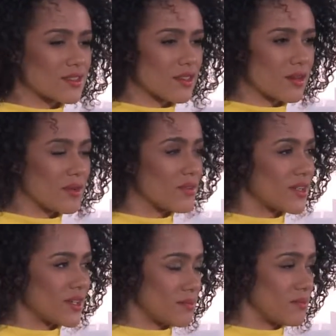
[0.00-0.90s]
gonna be
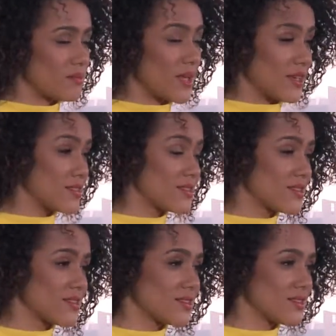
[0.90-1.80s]
really
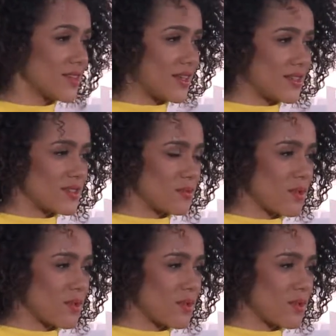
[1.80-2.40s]
missed, and his